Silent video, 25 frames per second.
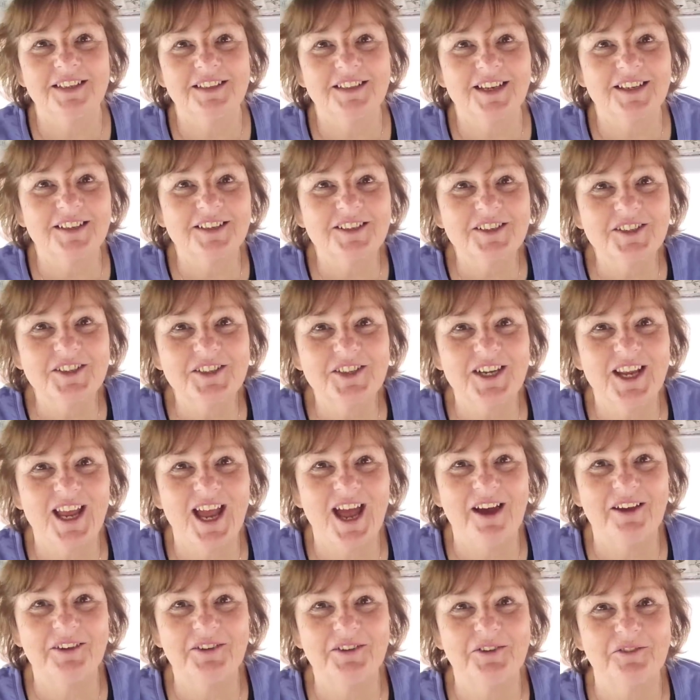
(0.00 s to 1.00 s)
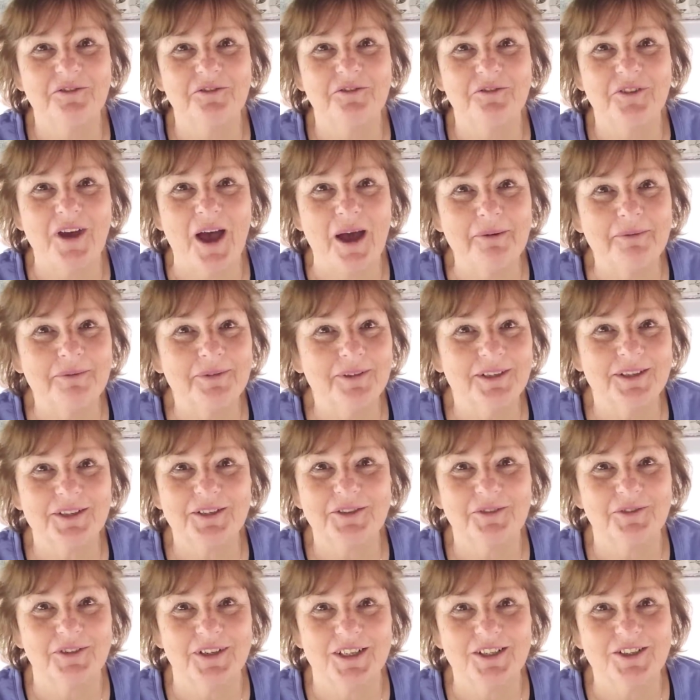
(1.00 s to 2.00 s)
Doesn't she have some
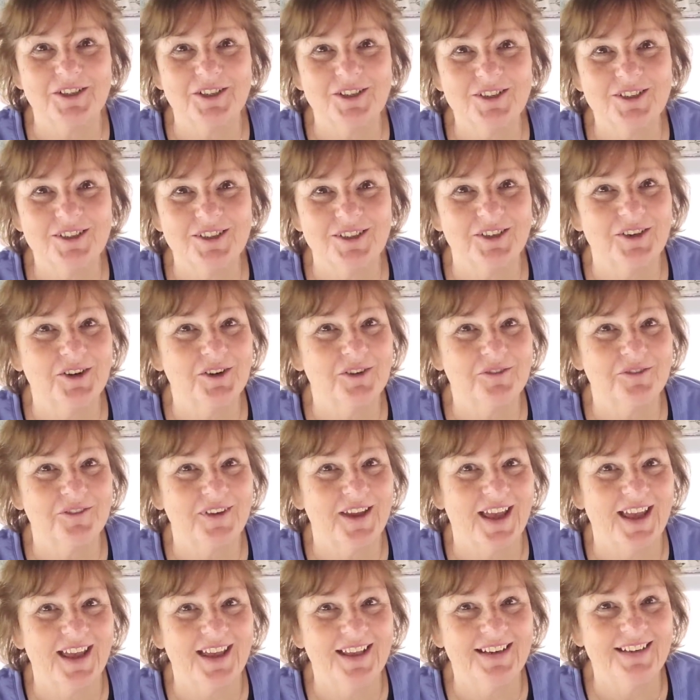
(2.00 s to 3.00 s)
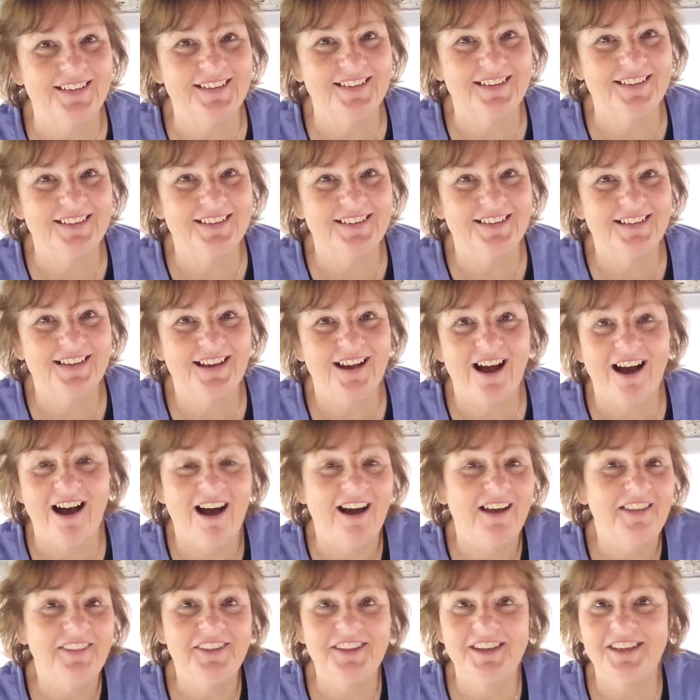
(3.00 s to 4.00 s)
fabulous features in her van?
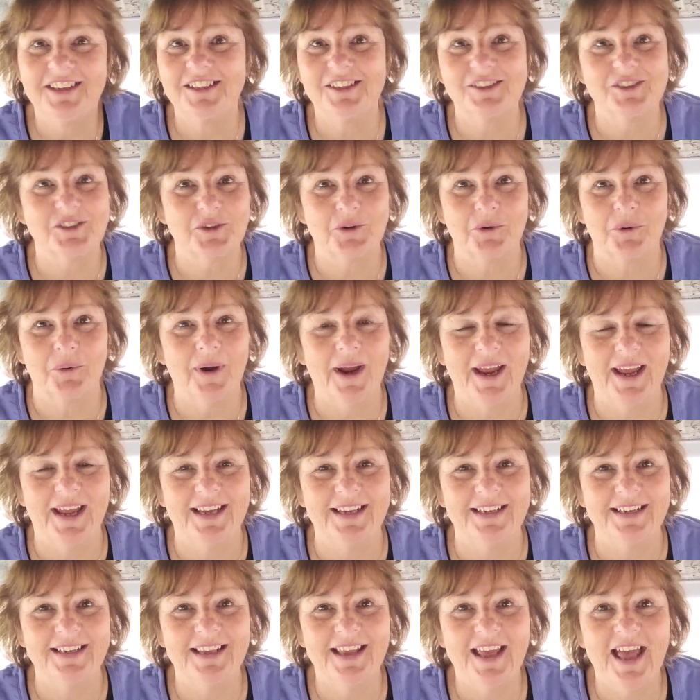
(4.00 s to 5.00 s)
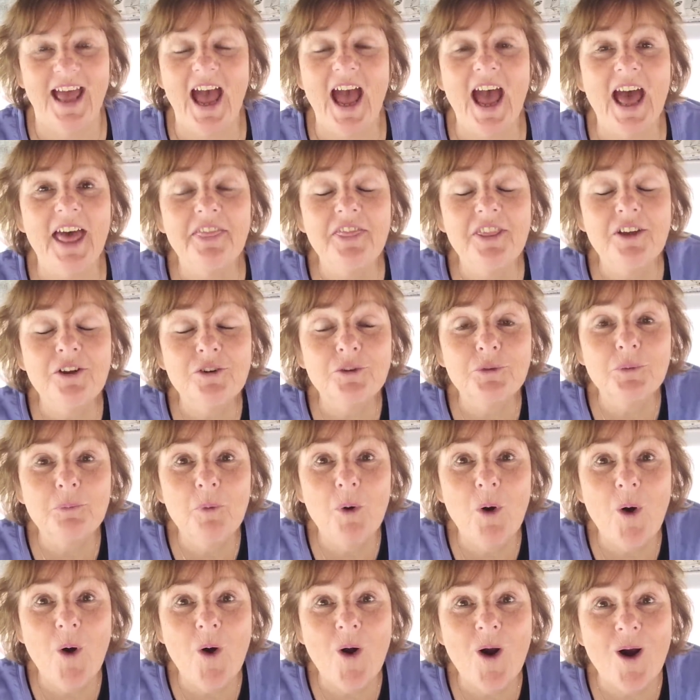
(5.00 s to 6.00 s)
I think it's great. And there's
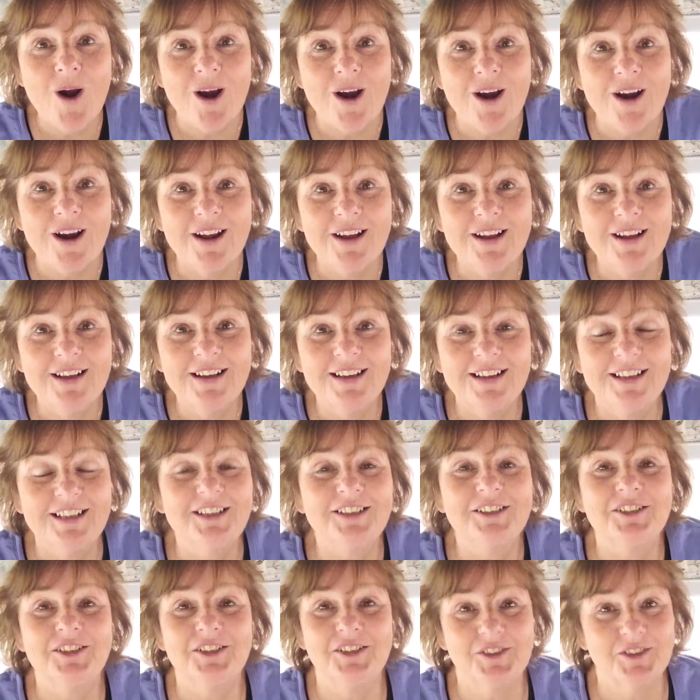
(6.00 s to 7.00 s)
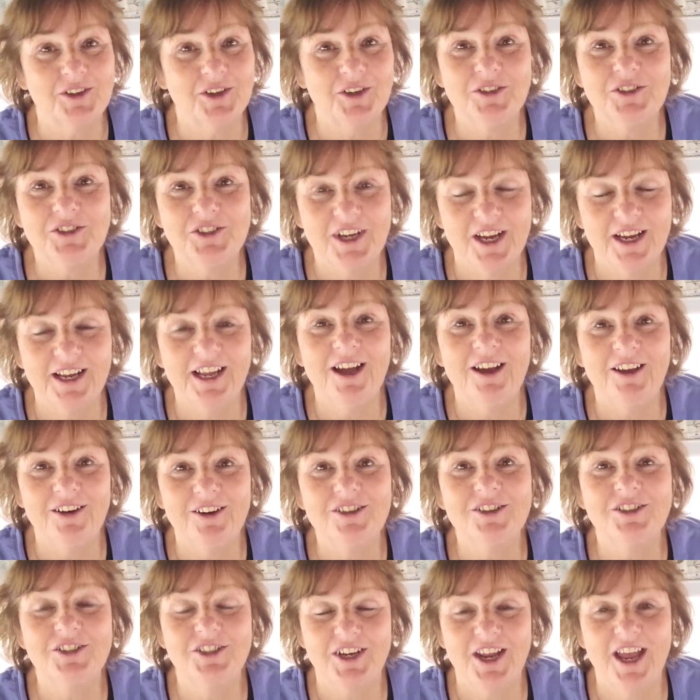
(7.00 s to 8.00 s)
more. Just go check out
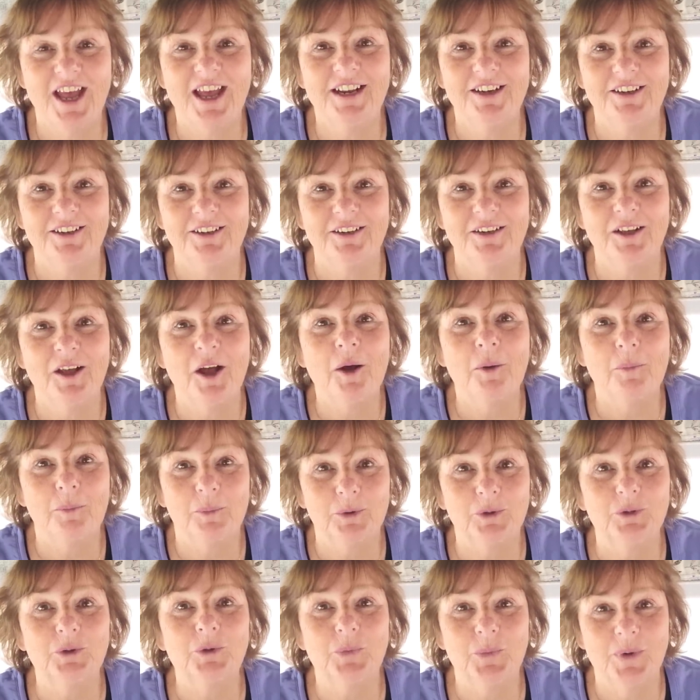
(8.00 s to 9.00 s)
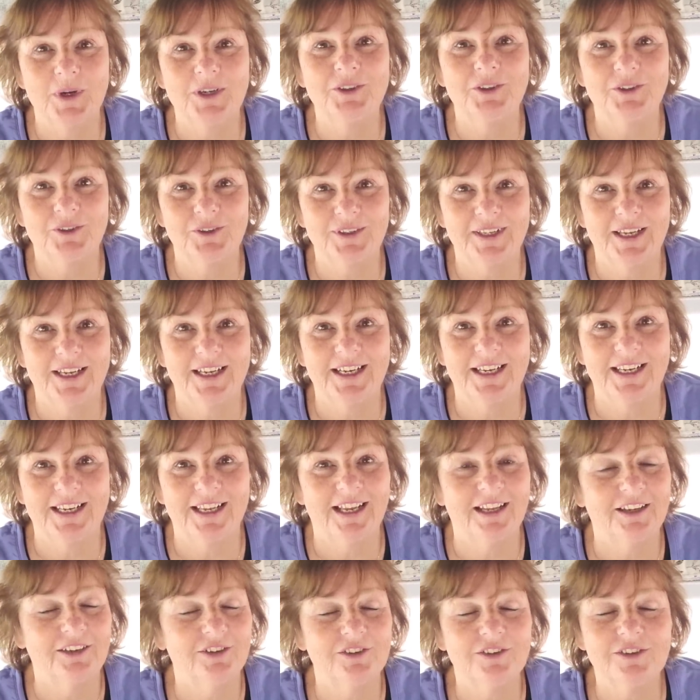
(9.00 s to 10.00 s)
her channel, Blue Wonder Lady,
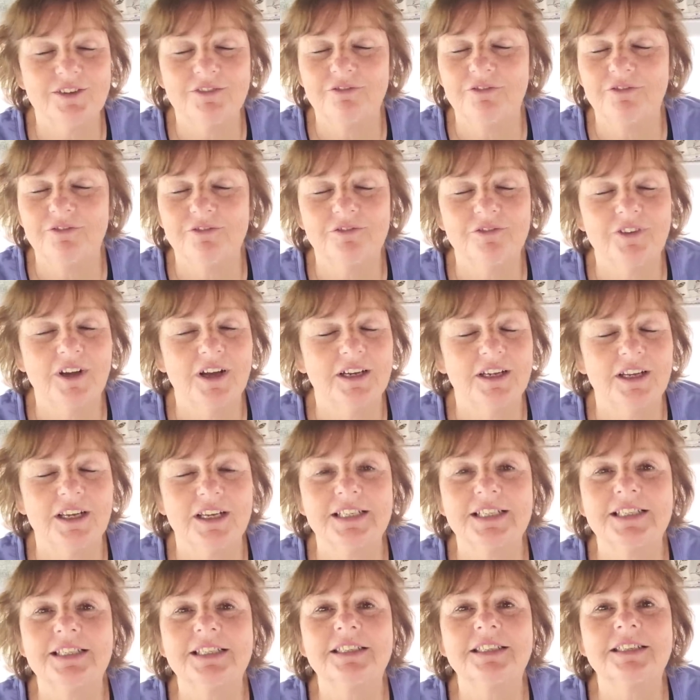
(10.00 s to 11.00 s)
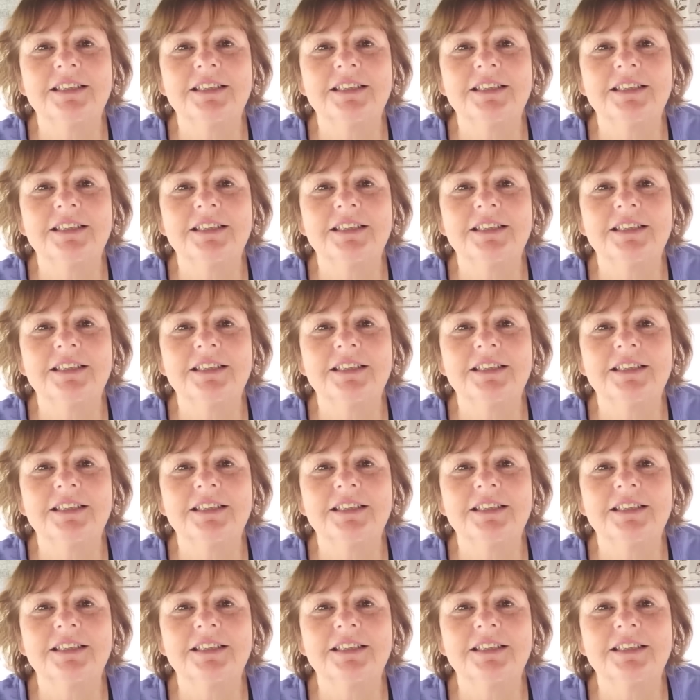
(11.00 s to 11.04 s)
and you'll find a